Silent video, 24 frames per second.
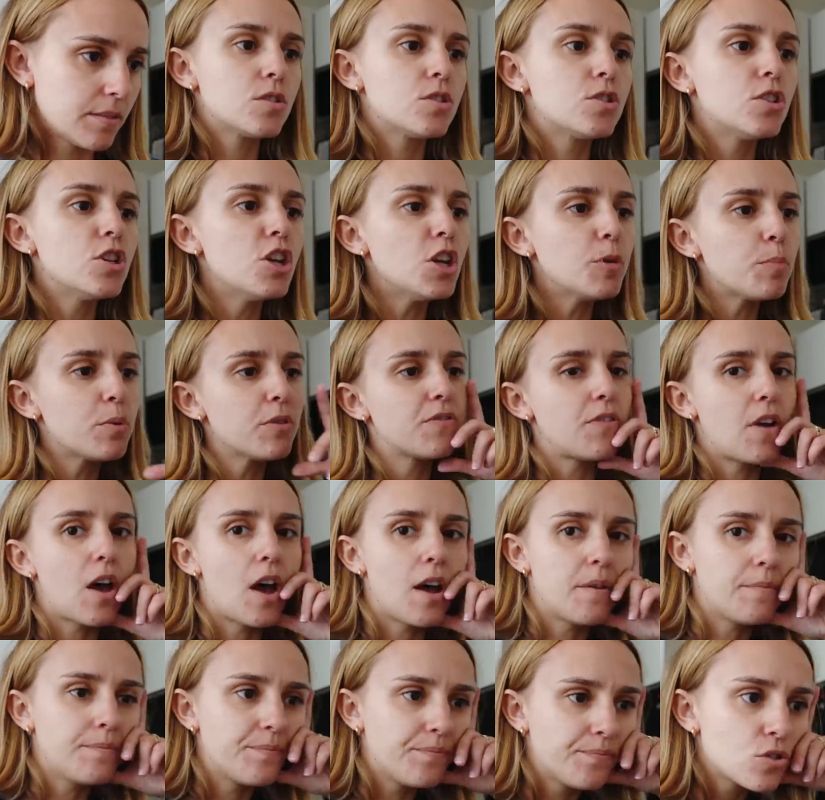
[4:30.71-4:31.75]
Do you prefer
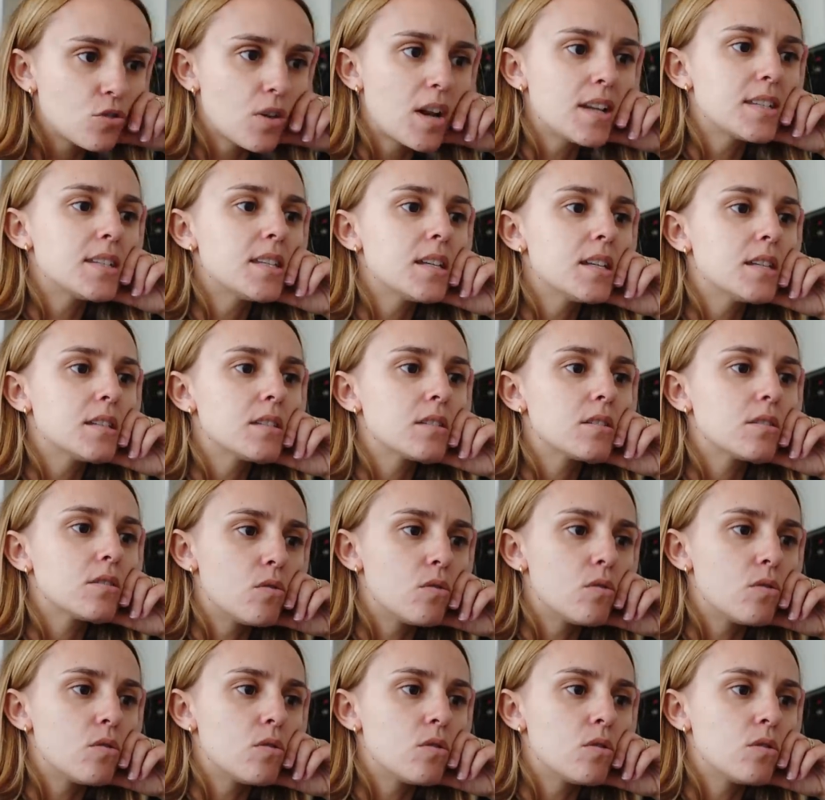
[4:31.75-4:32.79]
dresses
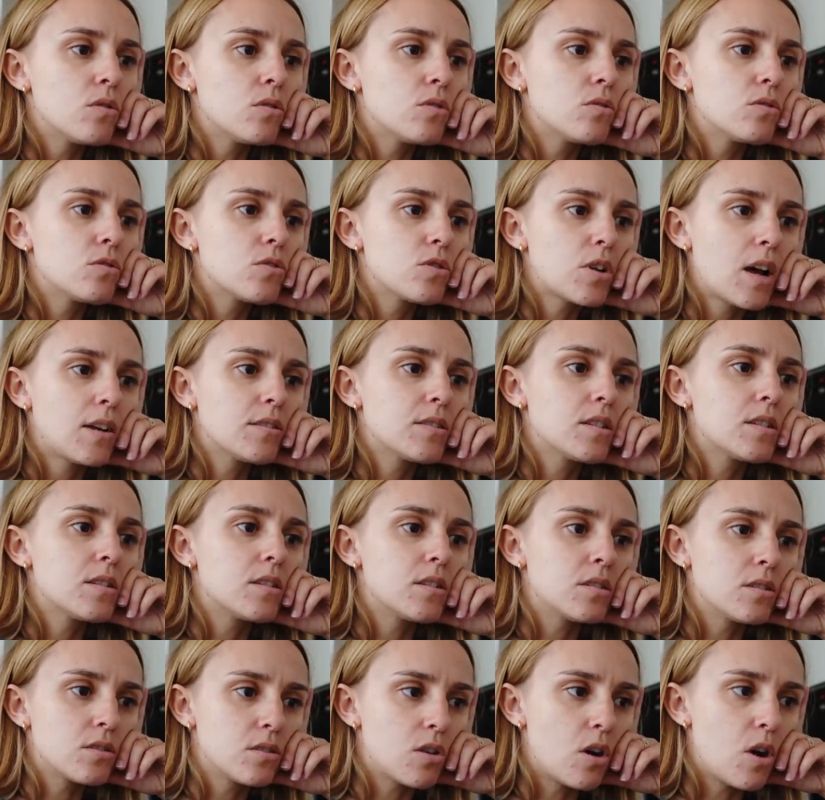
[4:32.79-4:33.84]
or trousers
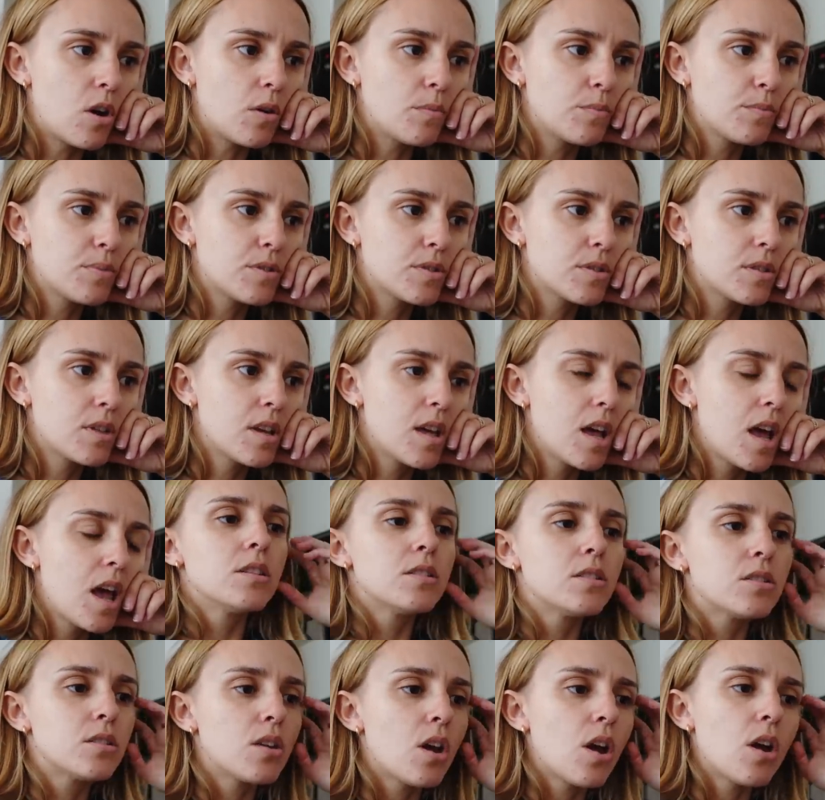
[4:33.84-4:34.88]
and tops?
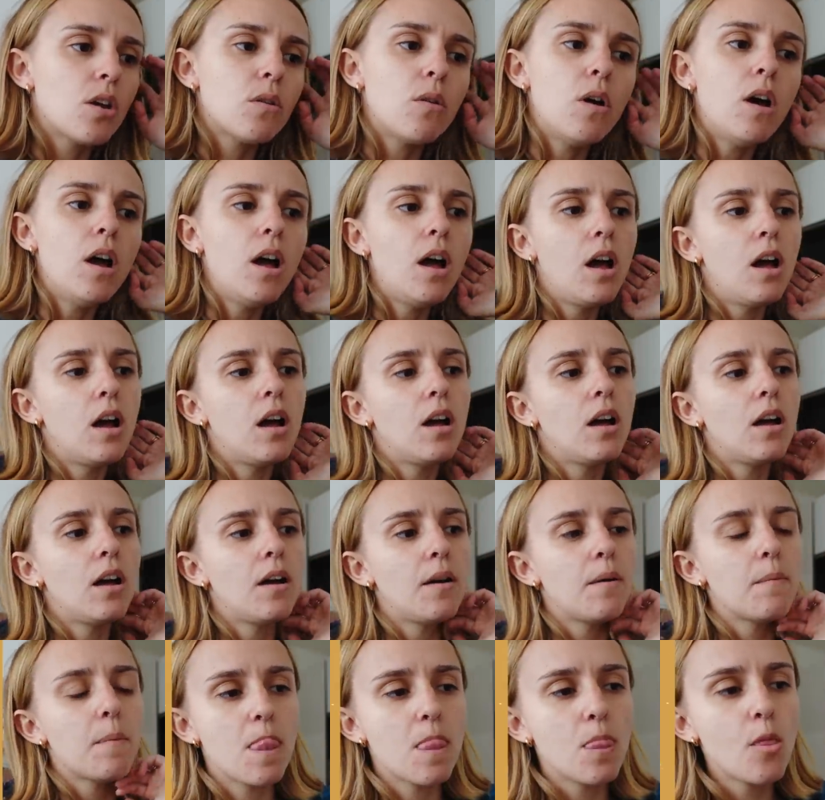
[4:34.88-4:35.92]
So
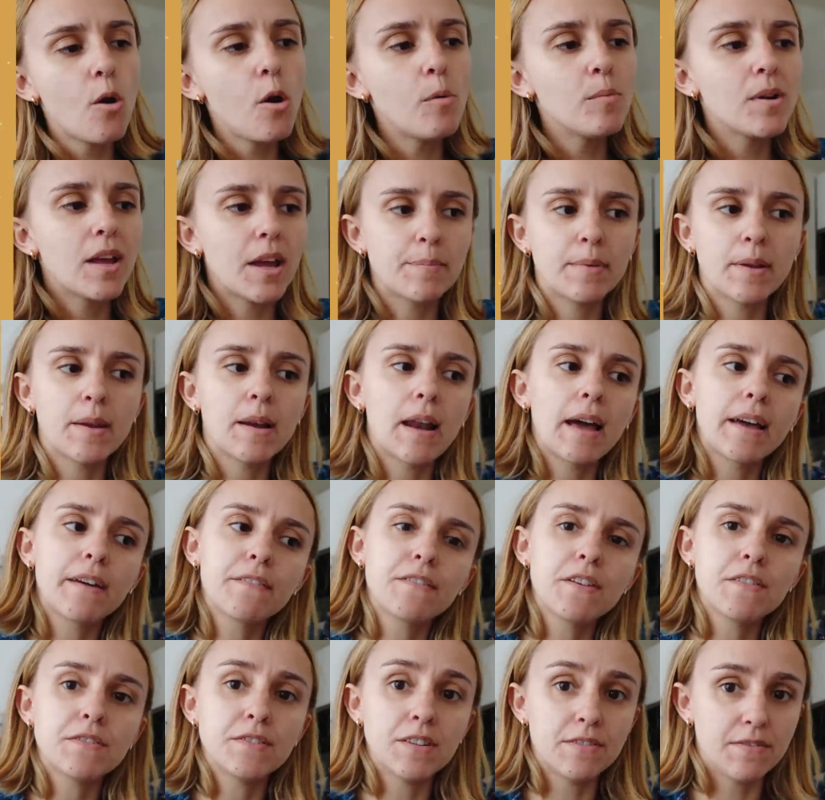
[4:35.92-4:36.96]
normally I'd be like
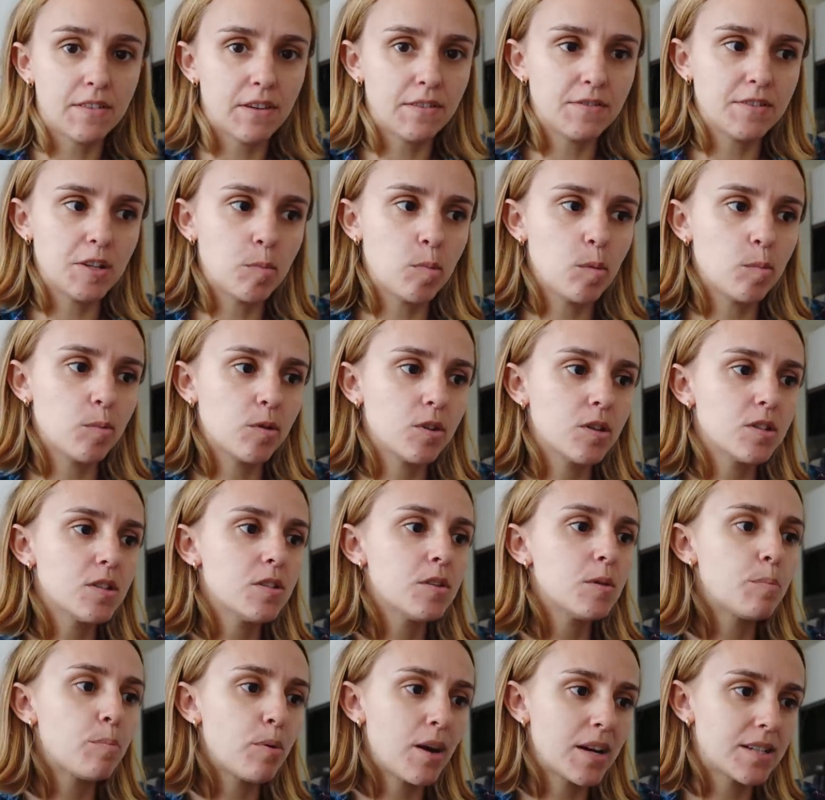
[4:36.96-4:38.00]
fifty fifty, but because of
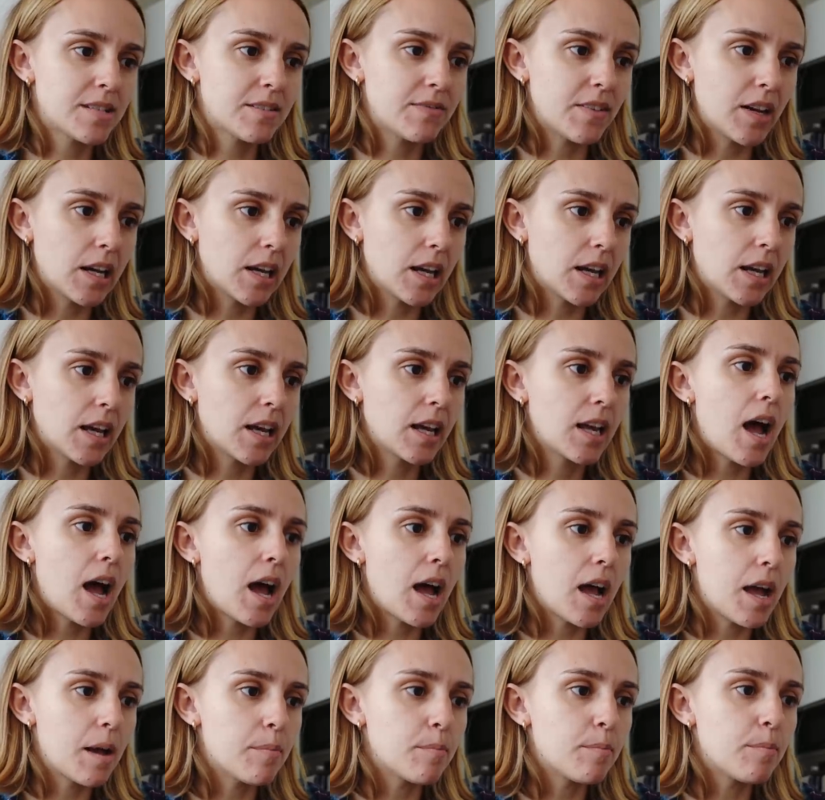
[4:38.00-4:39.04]
the breastfeeding,
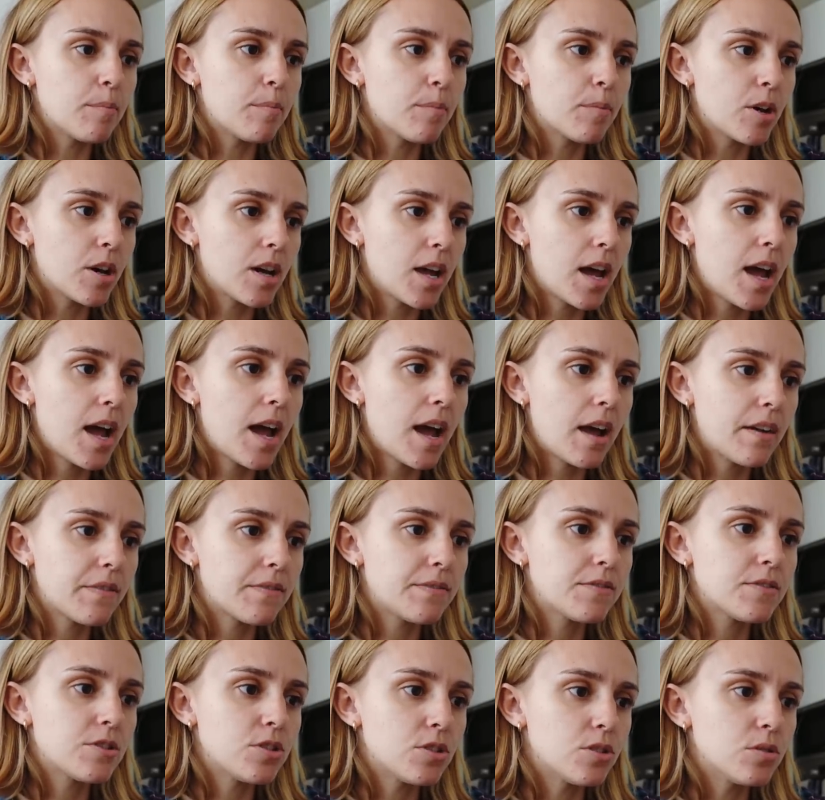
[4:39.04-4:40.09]
I am going to
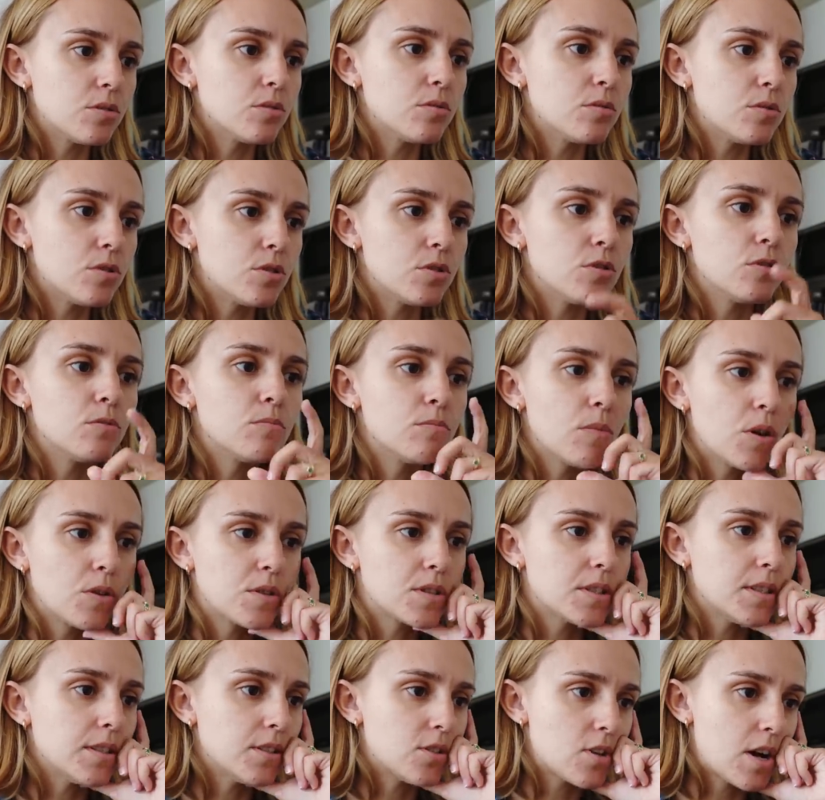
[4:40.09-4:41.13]
have to do
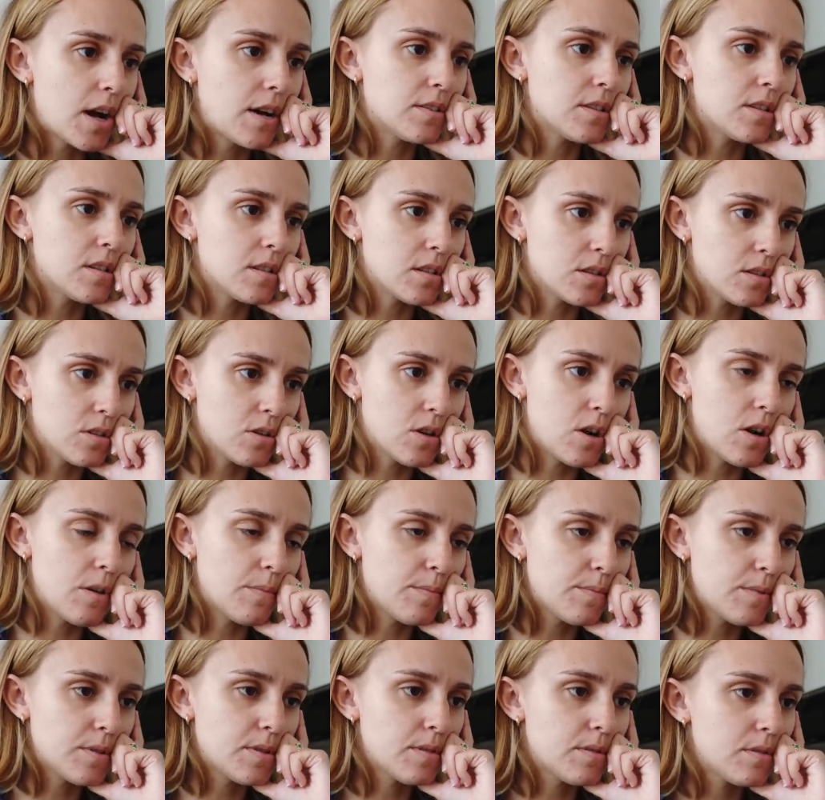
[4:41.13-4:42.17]
mostly trousers and
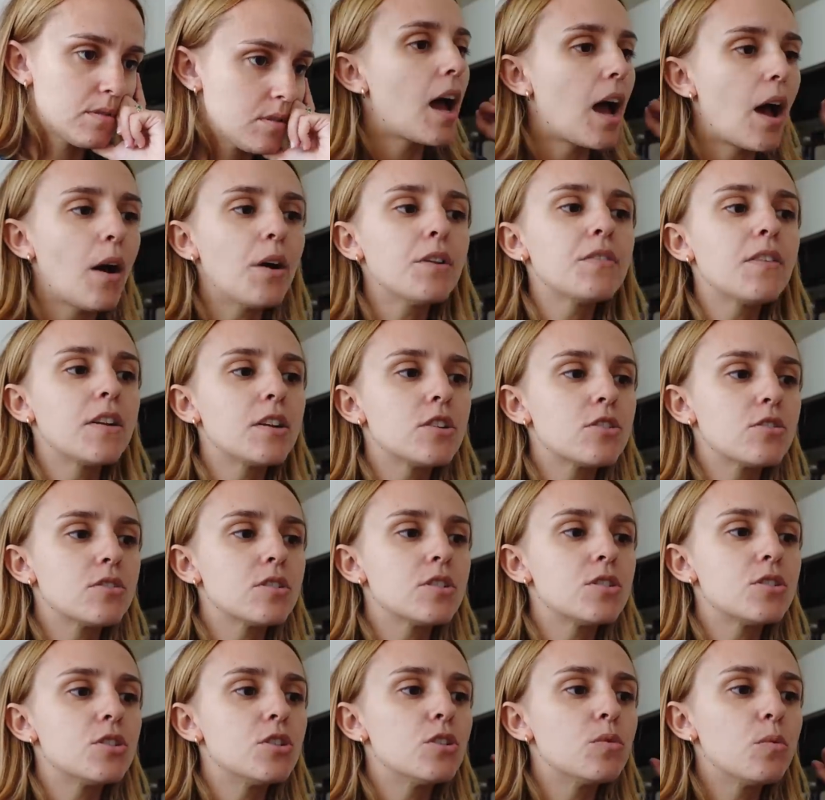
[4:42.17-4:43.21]
tops. How
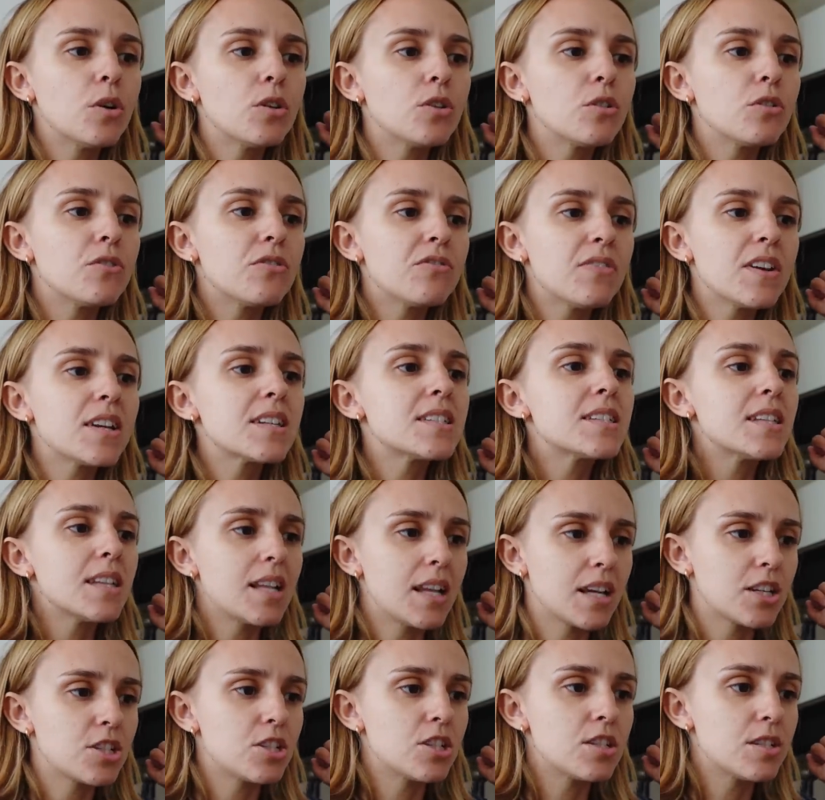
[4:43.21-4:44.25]
adventurous do you want your fix
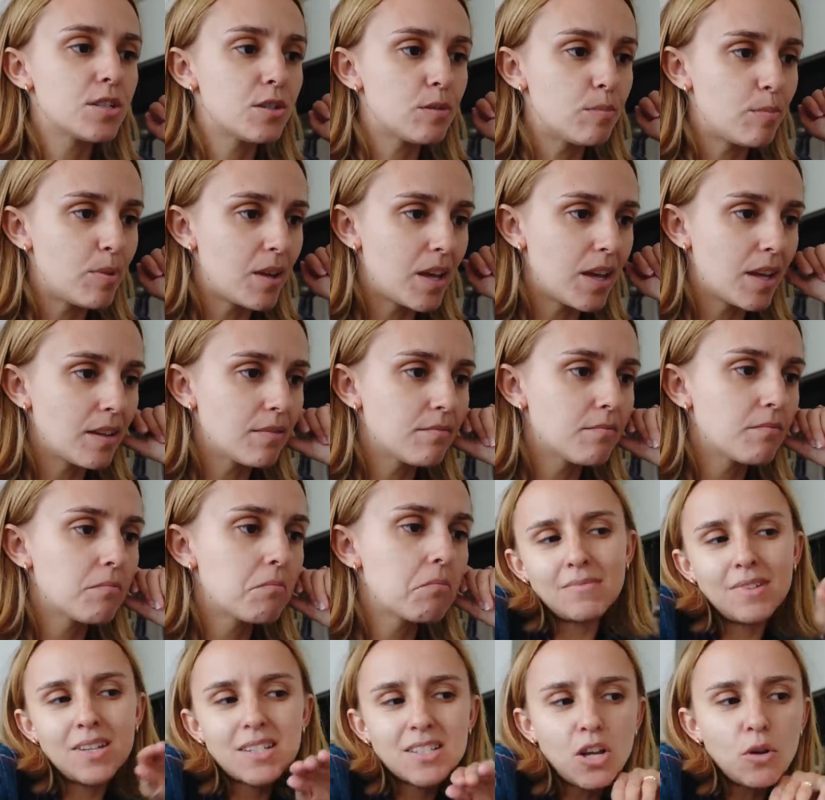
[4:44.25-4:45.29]
selections to be?
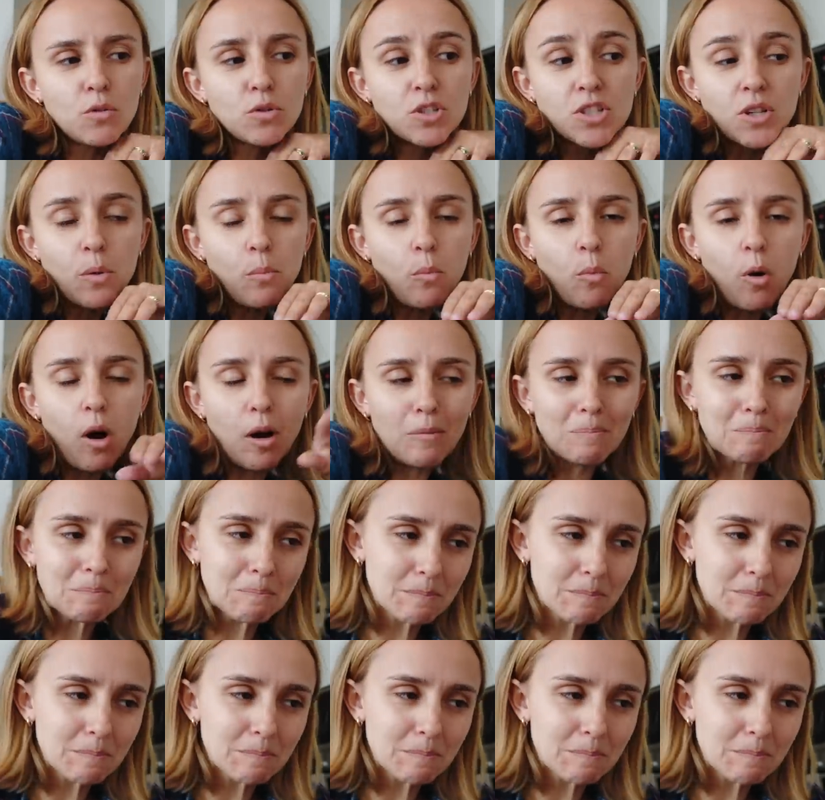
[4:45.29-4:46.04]
Let's go somewhat.